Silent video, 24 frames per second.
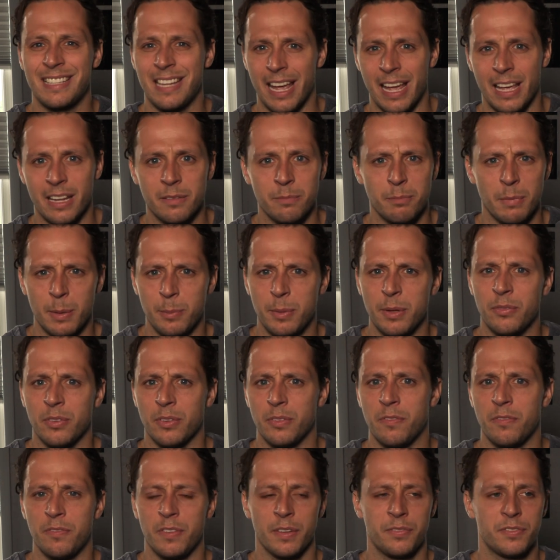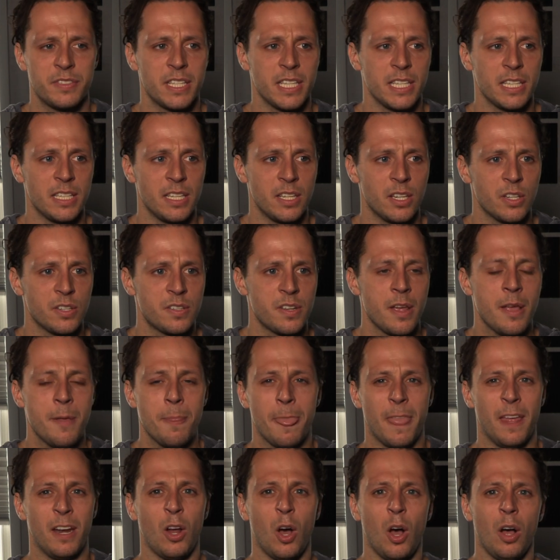10, maybe even 15 years,
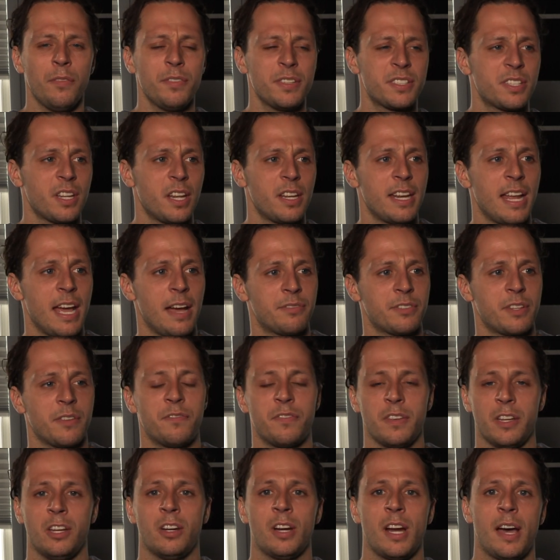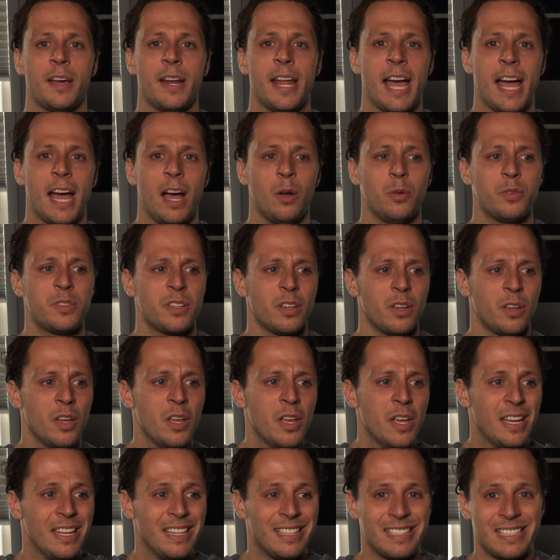and all of a sudden have to figure out how to
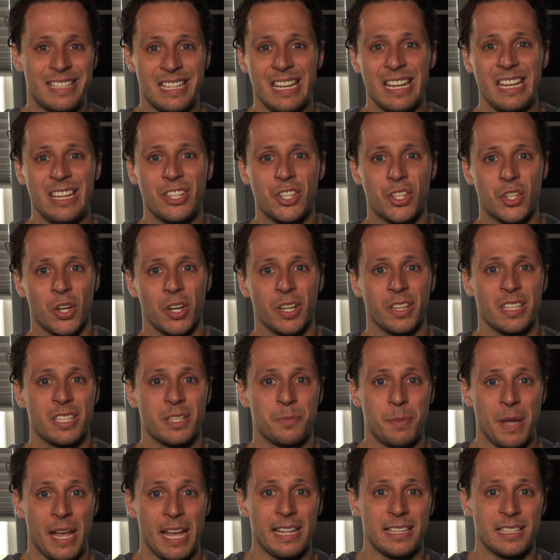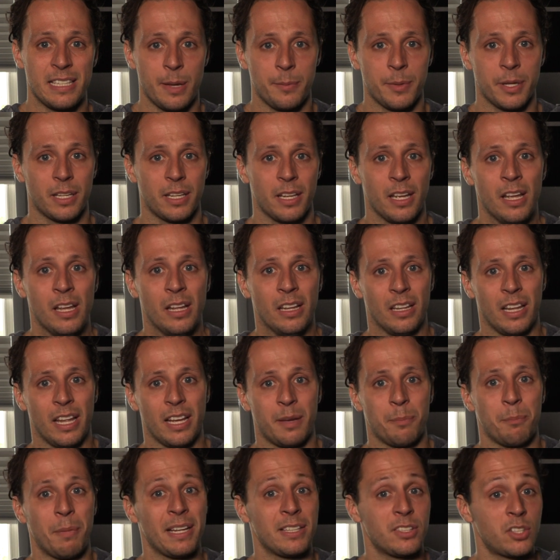teach during this pandemic?
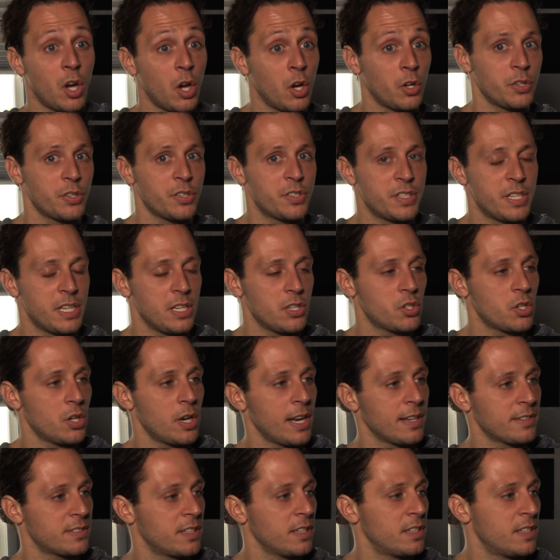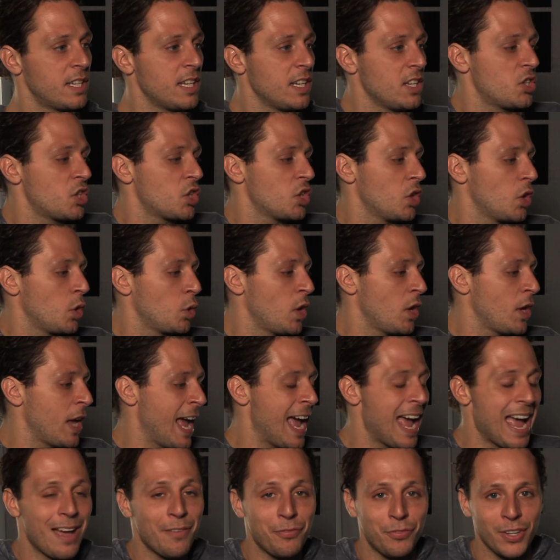Like my daughter's teacher has to teach
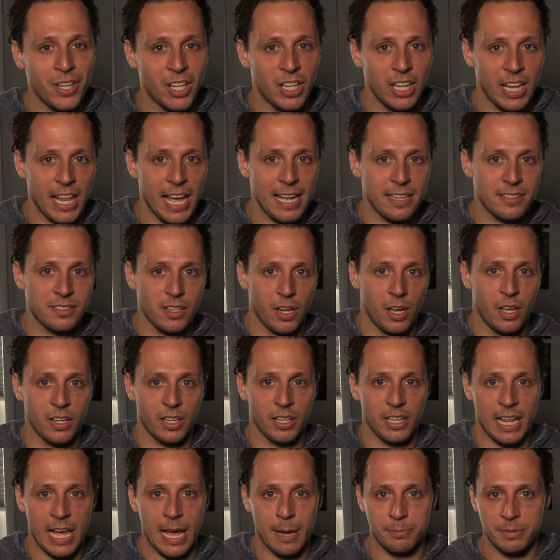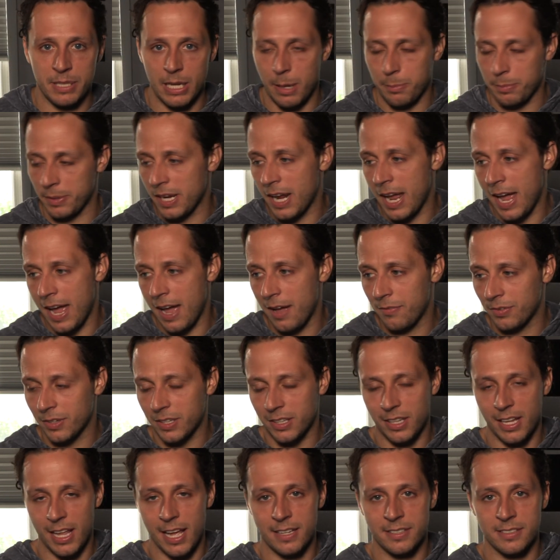half a class on a laptop and half a
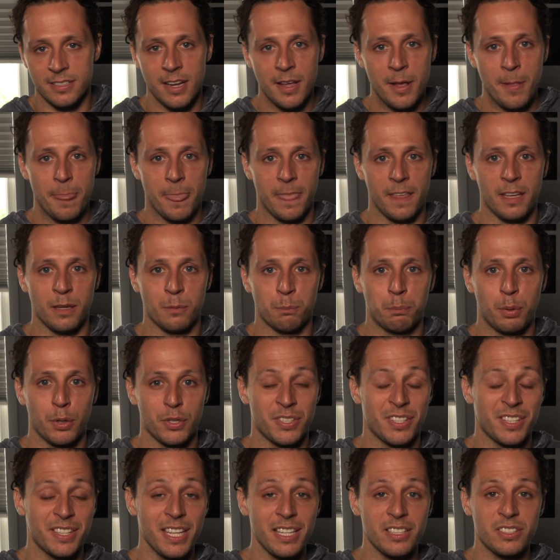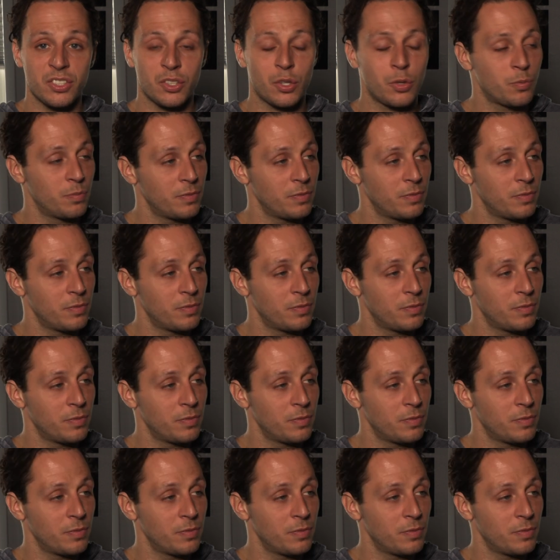class in person. That's